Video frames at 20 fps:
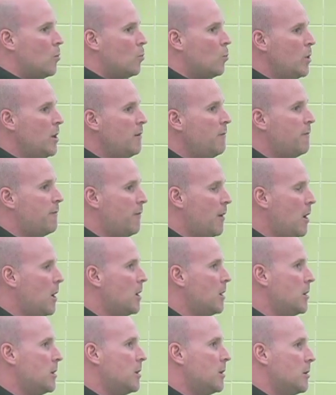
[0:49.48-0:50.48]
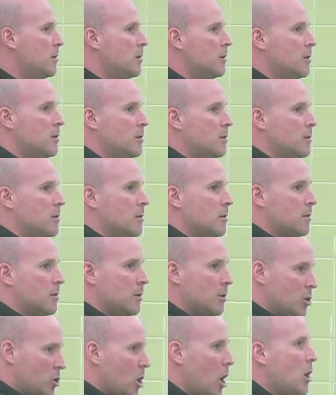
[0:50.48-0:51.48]
we fund
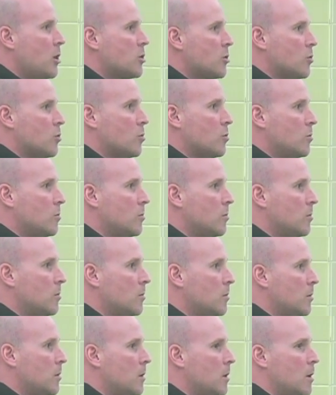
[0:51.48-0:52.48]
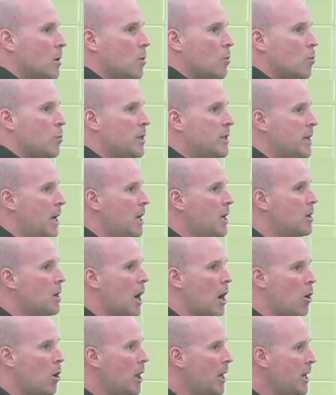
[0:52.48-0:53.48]
the charter school. We take,
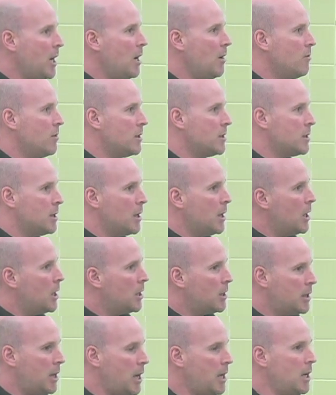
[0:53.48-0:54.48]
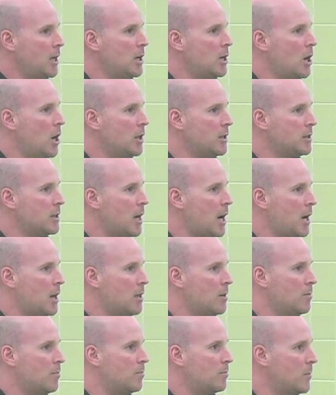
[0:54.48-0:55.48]
all I hear is taking cuts out of
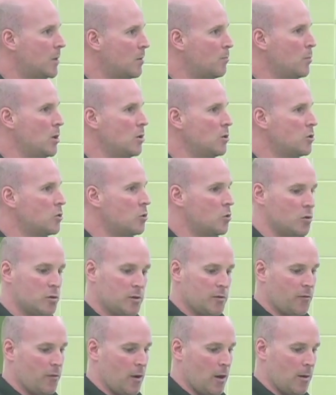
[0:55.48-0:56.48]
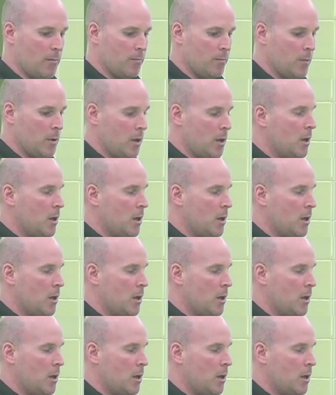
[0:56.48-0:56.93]
the middle schools from